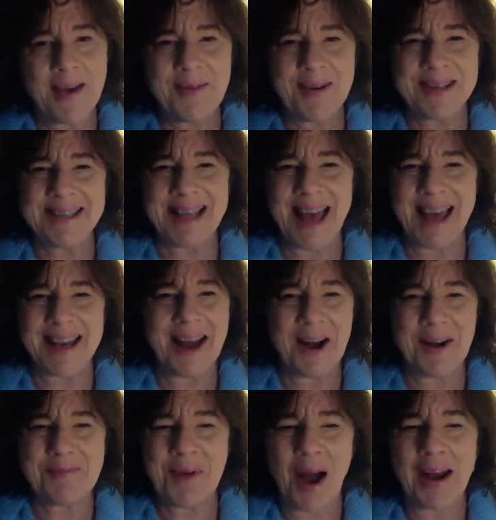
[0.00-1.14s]
was that
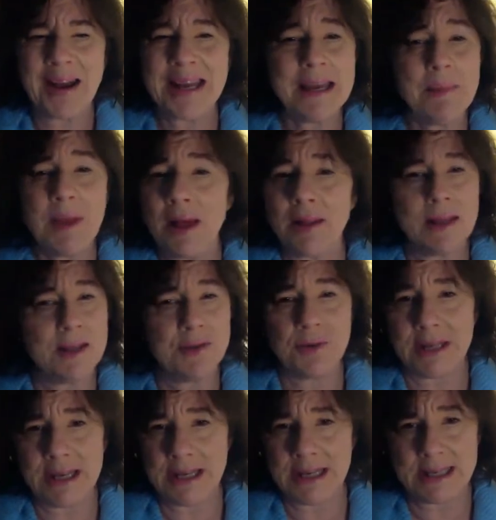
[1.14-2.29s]
on email, it's
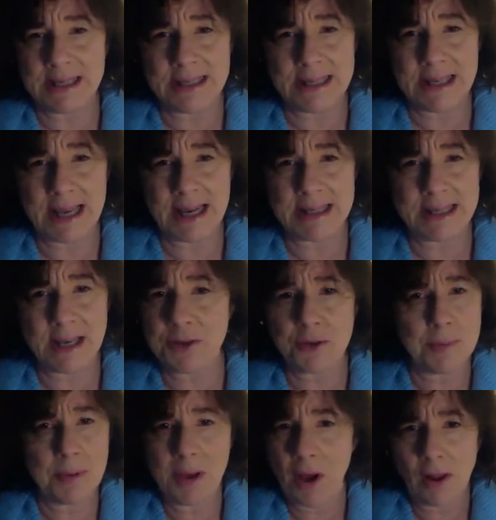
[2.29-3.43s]
really easy to get in touch
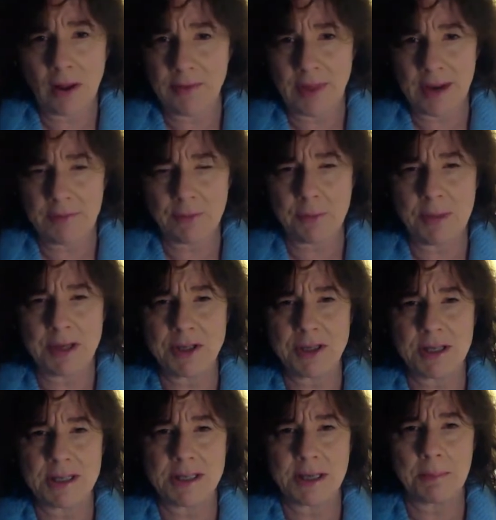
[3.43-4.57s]
with me. All of that information
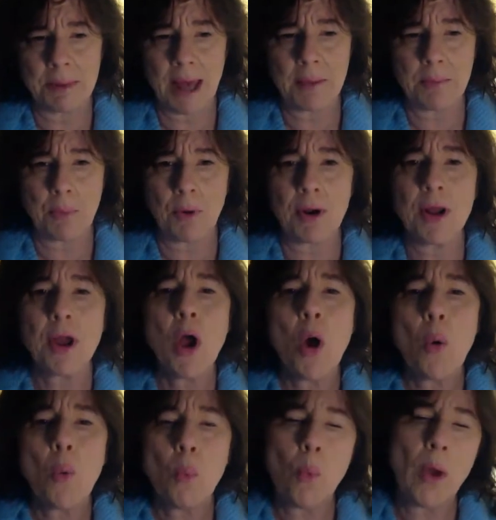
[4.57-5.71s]
is on Blackboard.
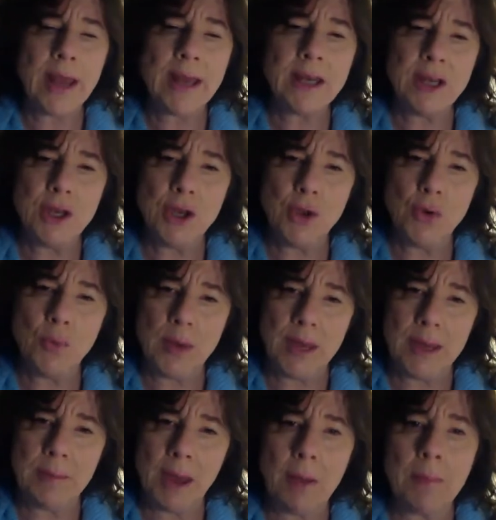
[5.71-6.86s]
When you
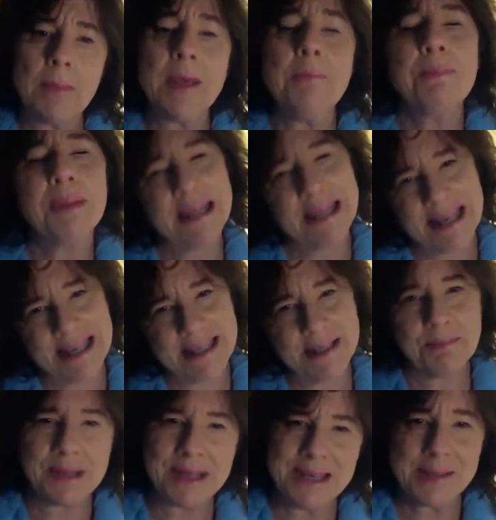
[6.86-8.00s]
email me, please,
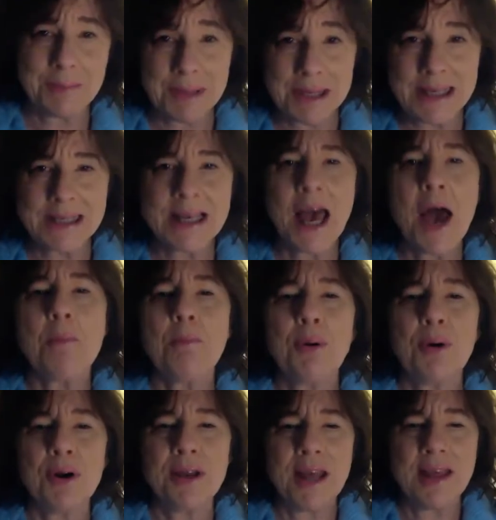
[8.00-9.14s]
please, please
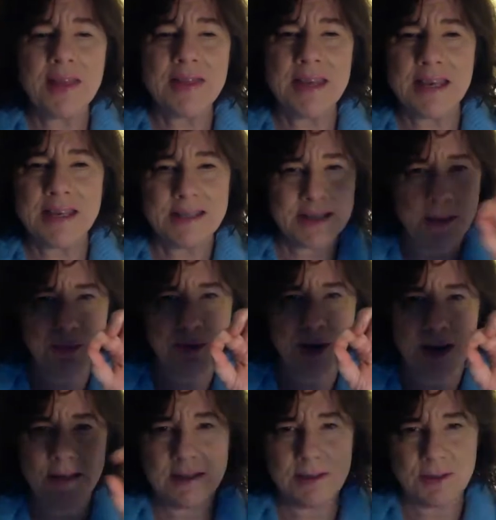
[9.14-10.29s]
put the
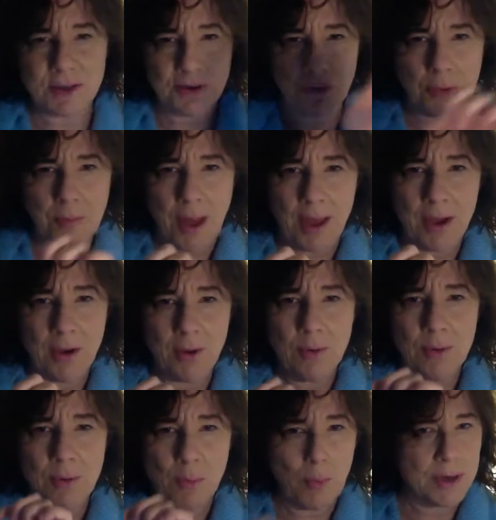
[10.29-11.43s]
subject, General Bio
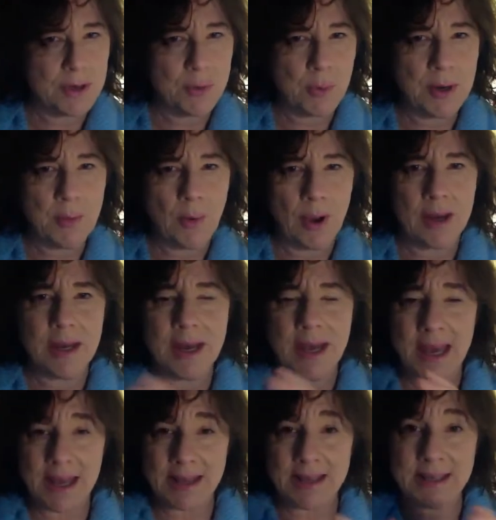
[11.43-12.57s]
121,
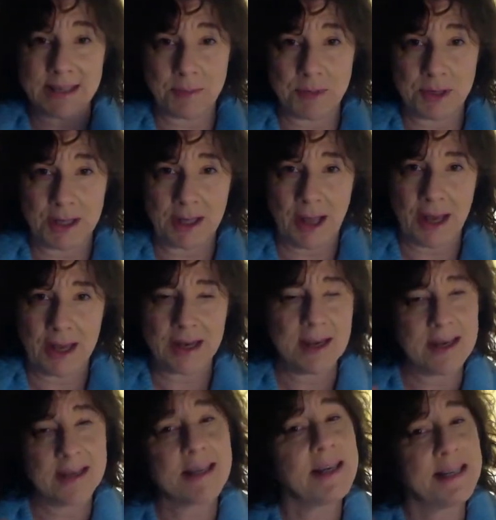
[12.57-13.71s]
in the subject line,
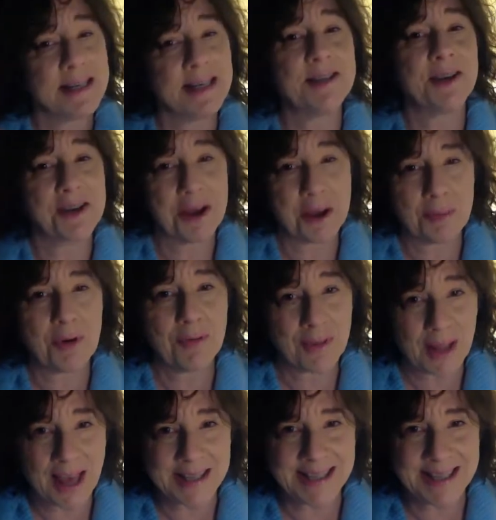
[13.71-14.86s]
because I teach a number of
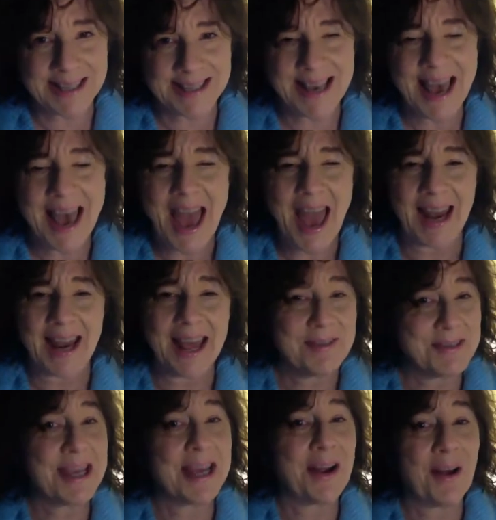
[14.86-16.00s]
classes and I have
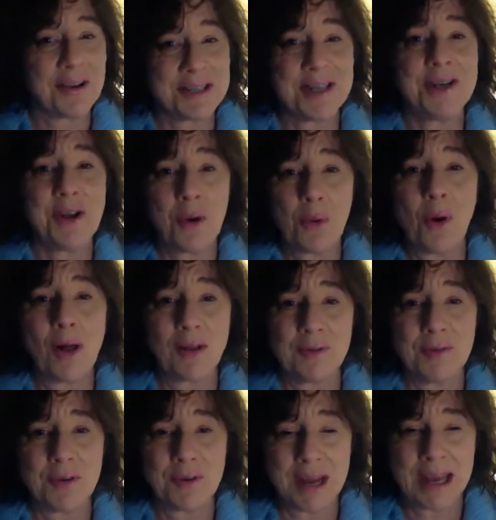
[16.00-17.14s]
to get to know all of
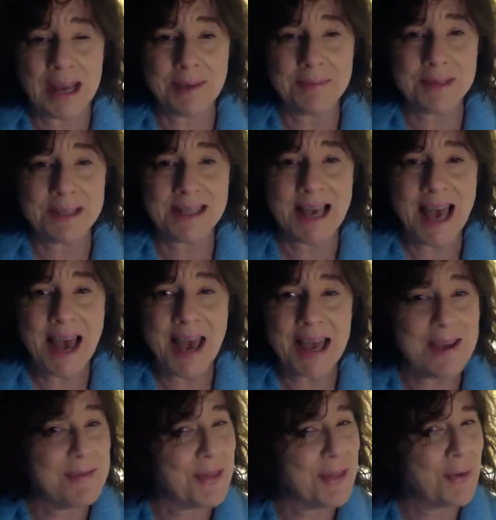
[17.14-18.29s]
your names,
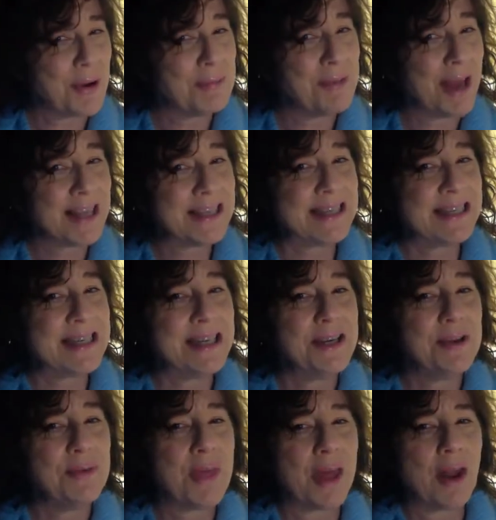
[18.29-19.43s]
even though I'm not seeing
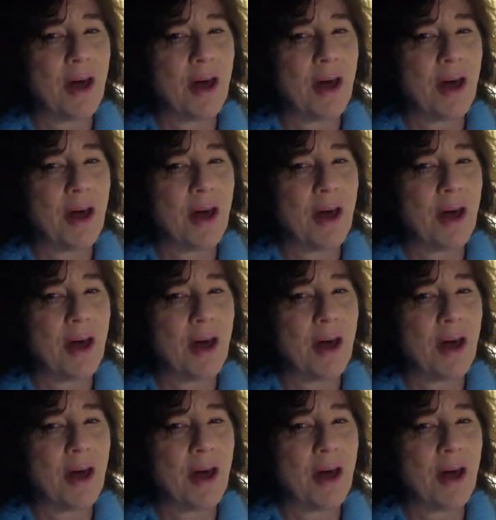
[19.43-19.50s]
you that